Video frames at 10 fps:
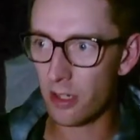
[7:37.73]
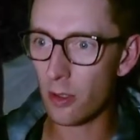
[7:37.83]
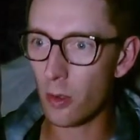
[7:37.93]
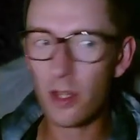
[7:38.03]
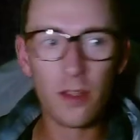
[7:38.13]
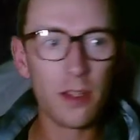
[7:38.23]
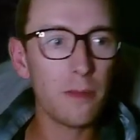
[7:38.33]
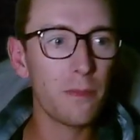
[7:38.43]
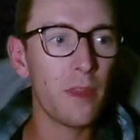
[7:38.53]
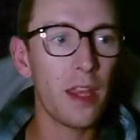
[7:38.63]
quickly.
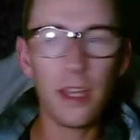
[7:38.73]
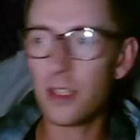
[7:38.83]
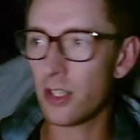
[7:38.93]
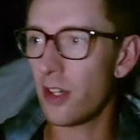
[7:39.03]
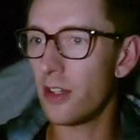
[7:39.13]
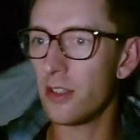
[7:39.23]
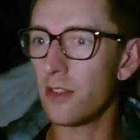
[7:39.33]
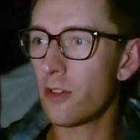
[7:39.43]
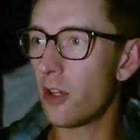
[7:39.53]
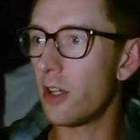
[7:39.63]
So, you've
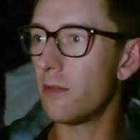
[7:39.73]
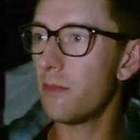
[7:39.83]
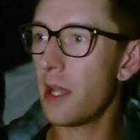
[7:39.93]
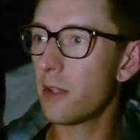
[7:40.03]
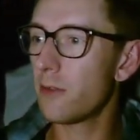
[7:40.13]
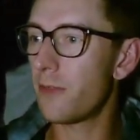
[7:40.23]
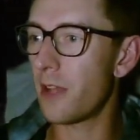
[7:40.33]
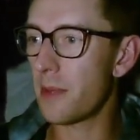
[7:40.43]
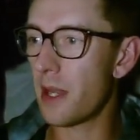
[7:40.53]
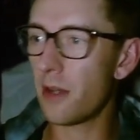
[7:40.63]
got male,
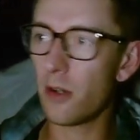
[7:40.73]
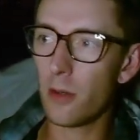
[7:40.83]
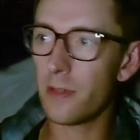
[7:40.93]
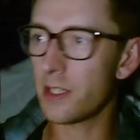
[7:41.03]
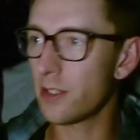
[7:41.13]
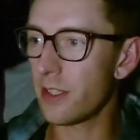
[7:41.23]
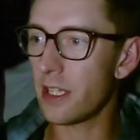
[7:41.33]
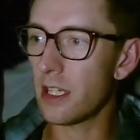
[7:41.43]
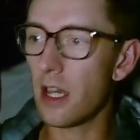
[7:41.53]
female, obviously.